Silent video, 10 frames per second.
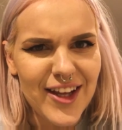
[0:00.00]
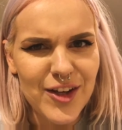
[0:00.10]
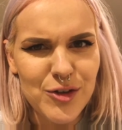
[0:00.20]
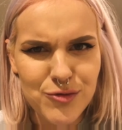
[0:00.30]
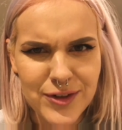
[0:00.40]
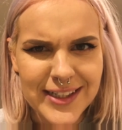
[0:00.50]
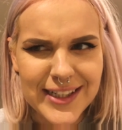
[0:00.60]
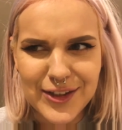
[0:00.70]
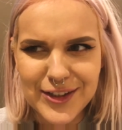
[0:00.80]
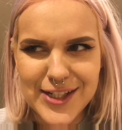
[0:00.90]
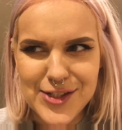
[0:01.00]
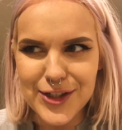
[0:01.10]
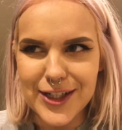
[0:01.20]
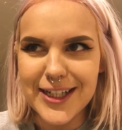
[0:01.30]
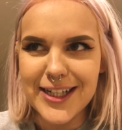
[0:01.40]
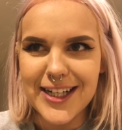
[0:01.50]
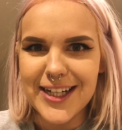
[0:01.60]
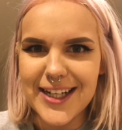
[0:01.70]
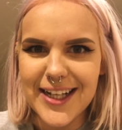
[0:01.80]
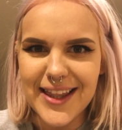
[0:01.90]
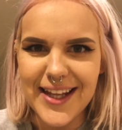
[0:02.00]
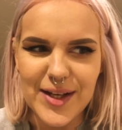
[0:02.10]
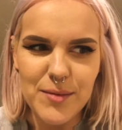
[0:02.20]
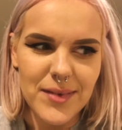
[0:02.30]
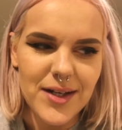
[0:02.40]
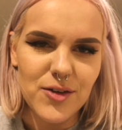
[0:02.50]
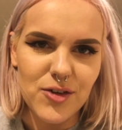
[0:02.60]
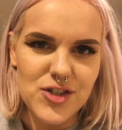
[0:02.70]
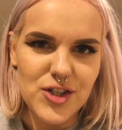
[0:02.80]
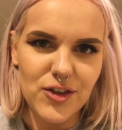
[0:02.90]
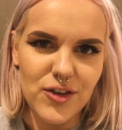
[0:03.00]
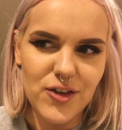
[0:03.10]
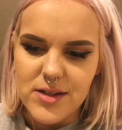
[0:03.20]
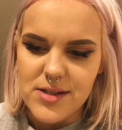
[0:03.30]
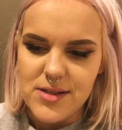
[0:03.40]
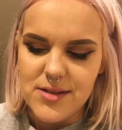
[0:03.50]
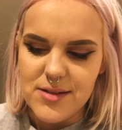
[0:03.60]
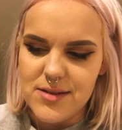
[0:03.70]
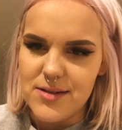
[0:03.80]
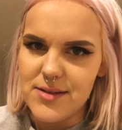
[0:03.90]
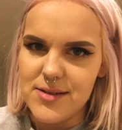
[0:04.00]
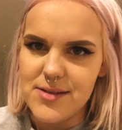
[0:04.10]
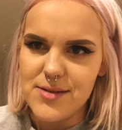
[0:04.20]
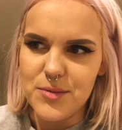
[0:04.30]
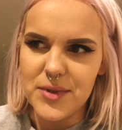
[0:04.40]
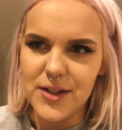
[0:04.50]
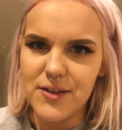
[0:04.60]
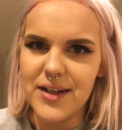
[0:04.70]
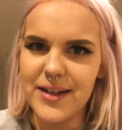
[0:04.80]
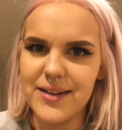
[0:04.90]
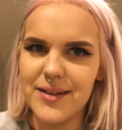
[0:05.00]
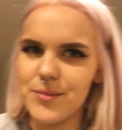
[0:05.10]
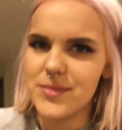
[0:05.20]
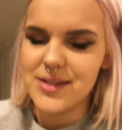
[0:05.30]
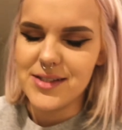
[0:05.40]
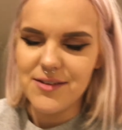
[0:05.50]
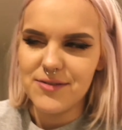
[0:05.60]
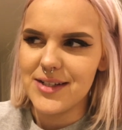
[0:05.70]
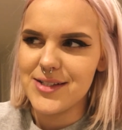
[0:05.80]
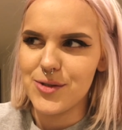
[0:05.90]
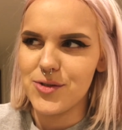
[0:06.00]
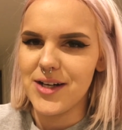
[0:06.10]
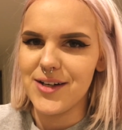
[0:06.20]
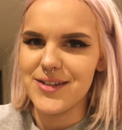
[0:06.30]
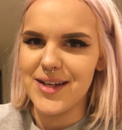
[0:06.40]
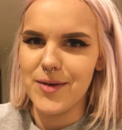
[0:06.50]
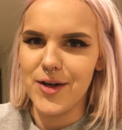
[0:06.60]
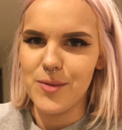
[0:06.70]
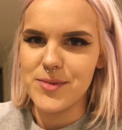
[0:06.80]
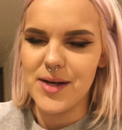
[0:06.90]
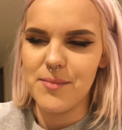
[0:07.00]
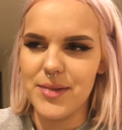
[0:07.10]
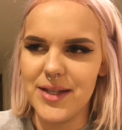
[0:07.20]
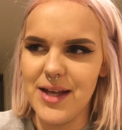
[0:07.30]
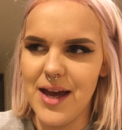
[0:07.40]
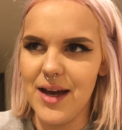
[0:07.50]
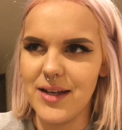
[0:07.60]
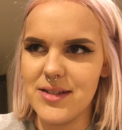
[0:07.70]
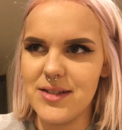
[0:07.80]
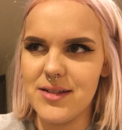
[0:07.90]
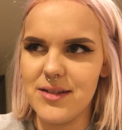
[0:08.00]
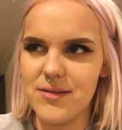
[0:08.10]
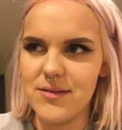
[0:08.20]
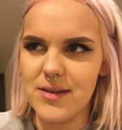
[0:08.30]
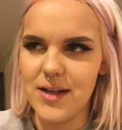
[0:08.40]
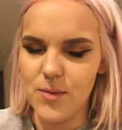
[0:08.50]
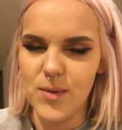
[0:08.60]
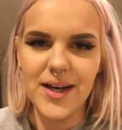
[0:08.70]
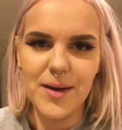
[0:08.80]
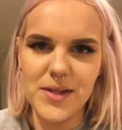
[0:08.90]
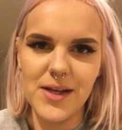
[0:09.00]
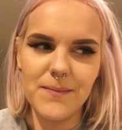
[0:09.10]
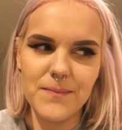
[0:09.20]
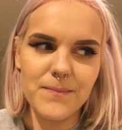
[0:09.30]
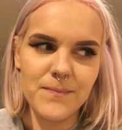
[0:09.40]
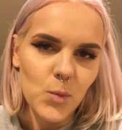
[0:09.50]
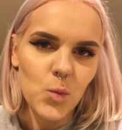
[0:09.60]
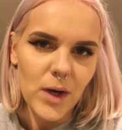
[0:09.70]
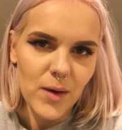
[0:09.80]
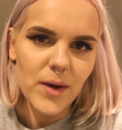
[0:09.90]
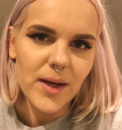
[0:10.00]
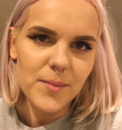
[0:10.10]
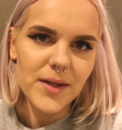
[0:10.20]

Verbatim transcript: It really only took like a minute or 2. This is really great. I'm definitely still trying not to get my hopes up, but they're way up there. Way, way up